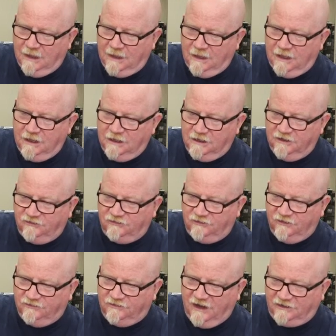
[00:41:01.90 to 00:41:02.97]
English
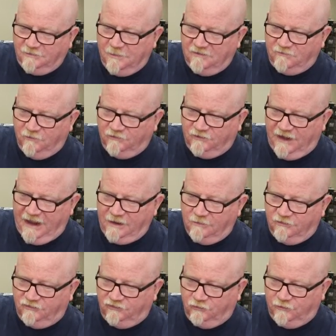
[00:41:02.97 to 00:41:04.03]
is not my first
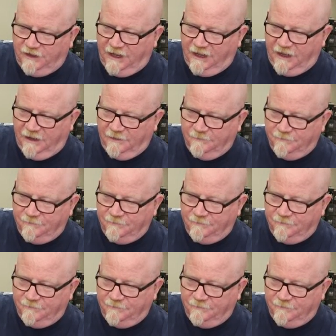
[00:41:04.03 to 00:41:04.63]
language today.